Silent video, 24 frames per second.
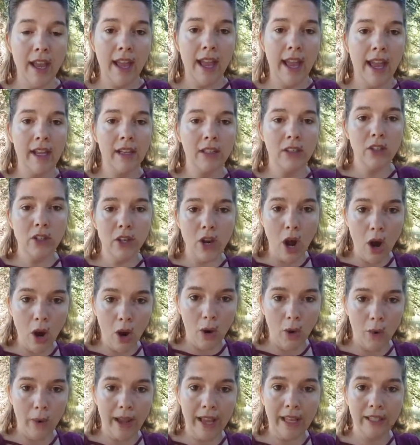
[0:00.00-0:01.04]
and
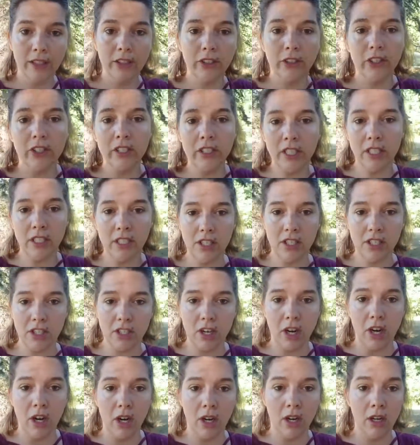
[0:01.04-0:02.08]
know and learn to
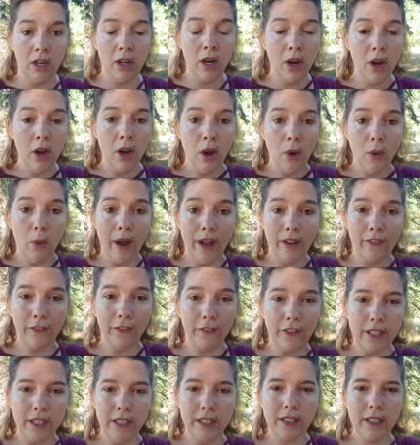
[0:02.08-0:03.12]
discern what
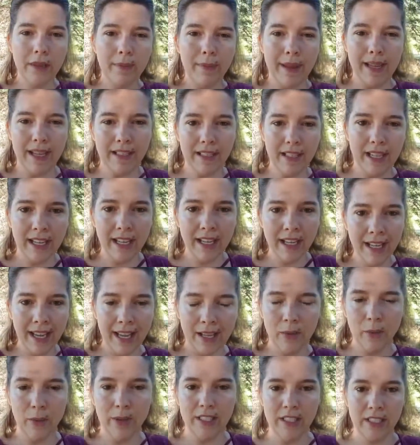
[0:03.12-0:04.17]
feels amazing
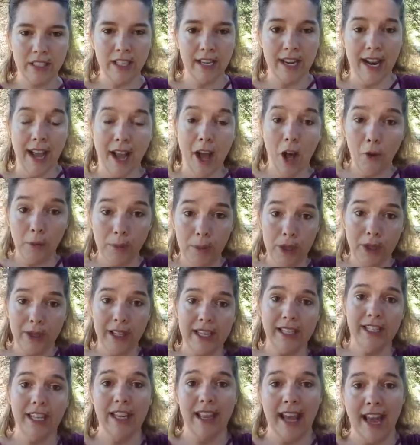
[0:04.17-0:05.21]
and what's going to help you
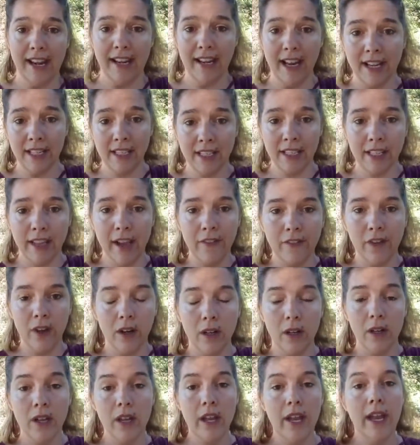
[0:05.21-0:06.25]
get to that next
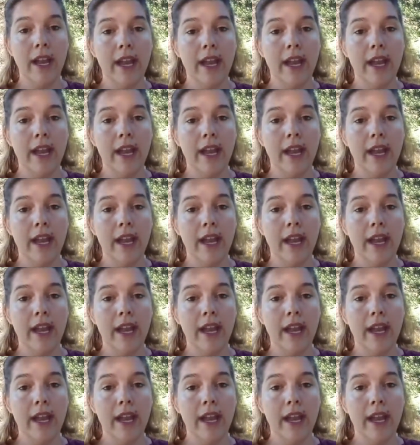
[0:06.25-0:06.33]
level